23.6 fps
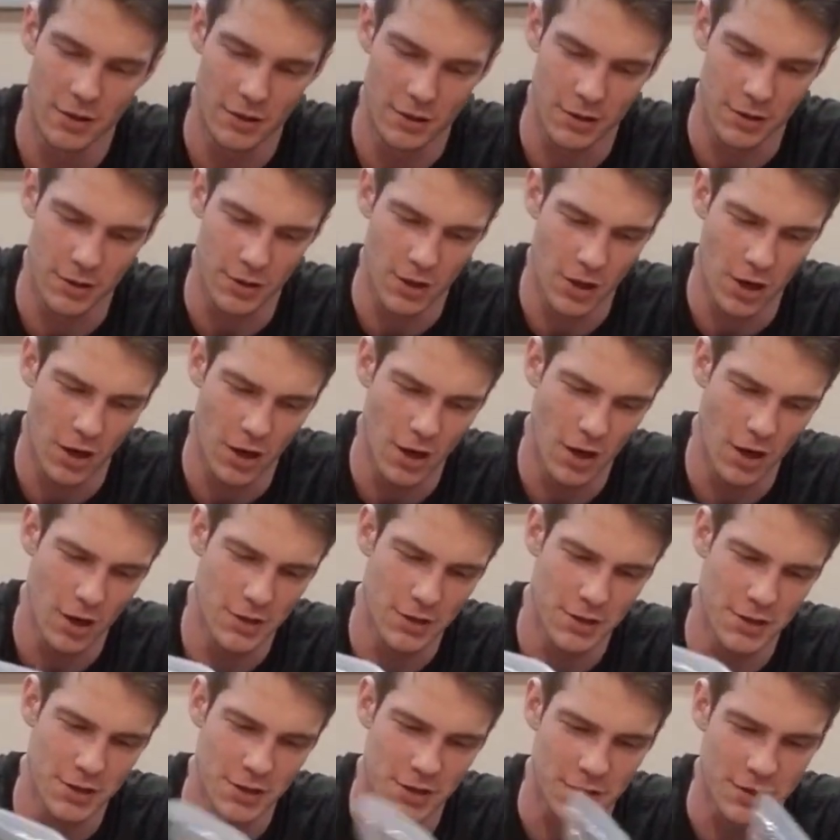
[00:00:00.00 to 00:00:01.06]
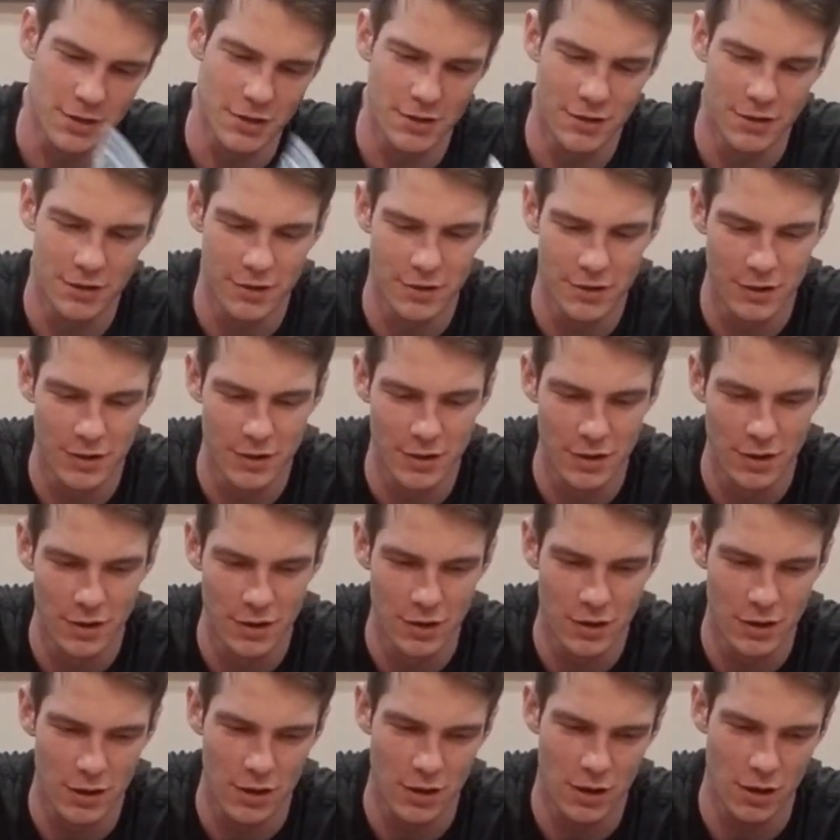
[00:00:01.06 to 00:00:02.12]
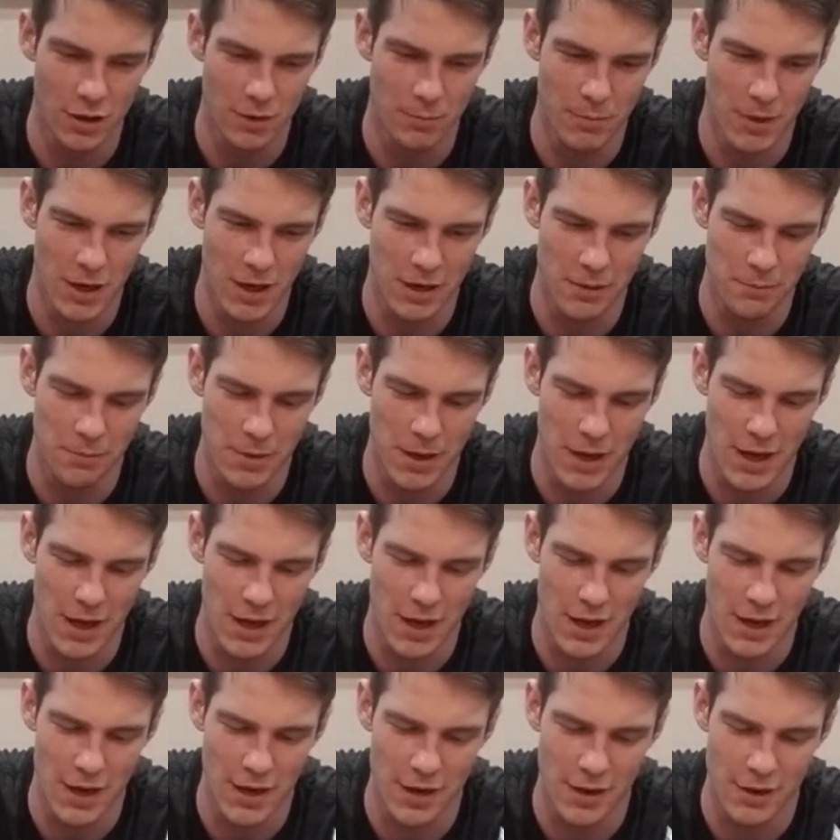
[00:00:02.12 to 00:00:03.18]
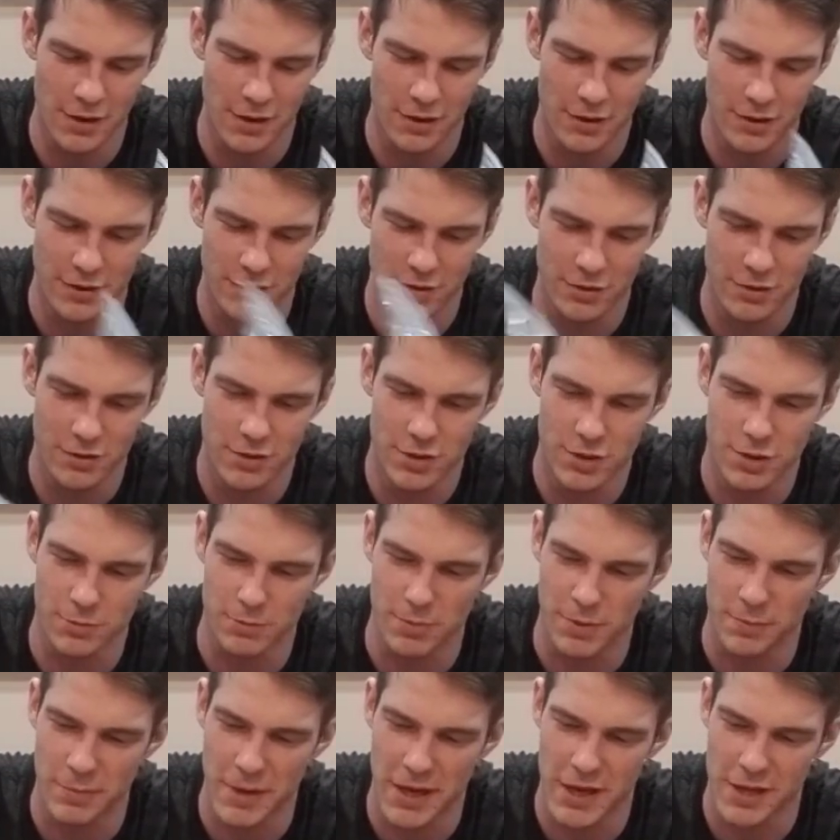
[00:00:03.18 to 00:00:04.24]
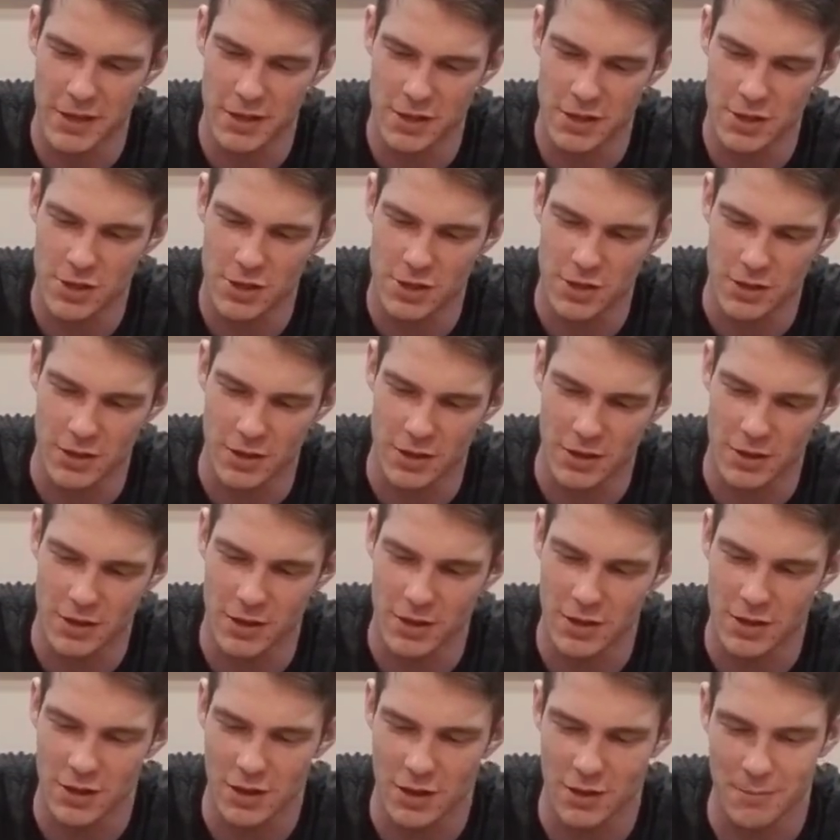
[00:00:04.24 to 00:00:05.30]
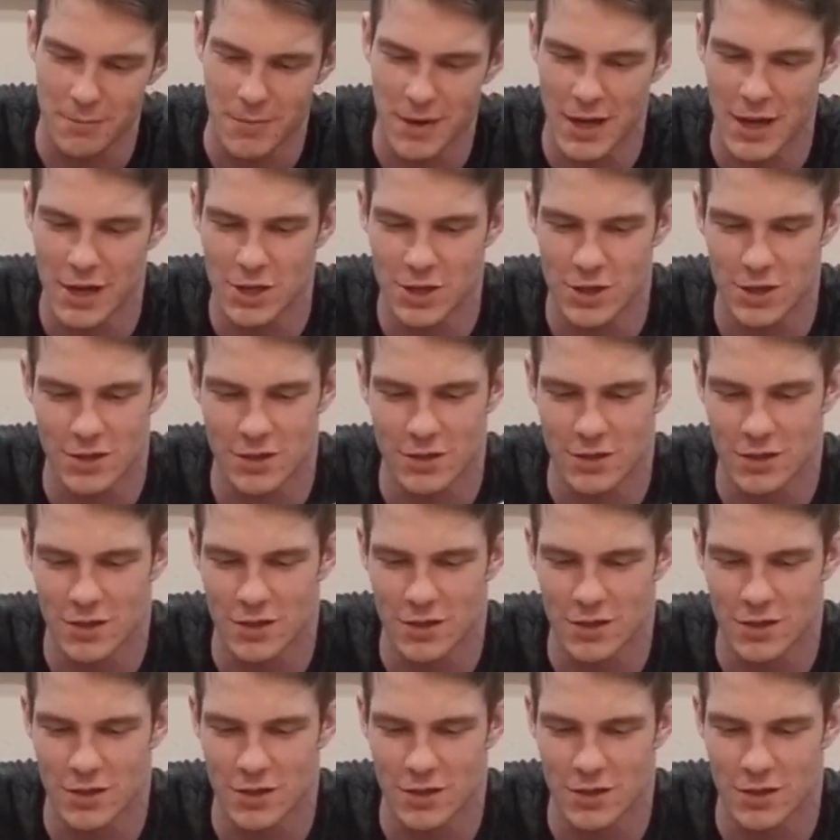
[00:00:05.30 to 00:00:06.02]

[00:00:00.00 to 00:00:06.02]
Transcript: gauze and combine pad, super bandage you could imagine.